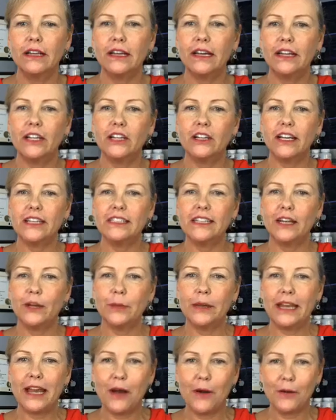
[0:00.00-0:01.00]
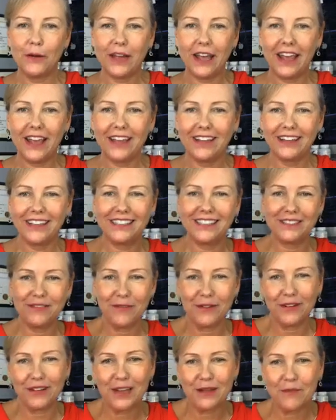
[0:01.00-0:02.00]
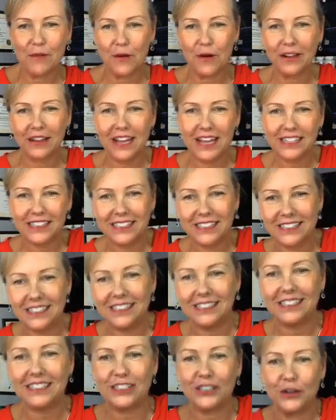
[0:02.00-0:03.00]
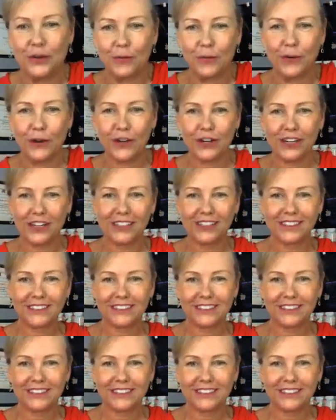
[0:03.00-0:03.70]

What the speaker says: Can you guys hear me now okay? Is it working more or less? Is this going to work?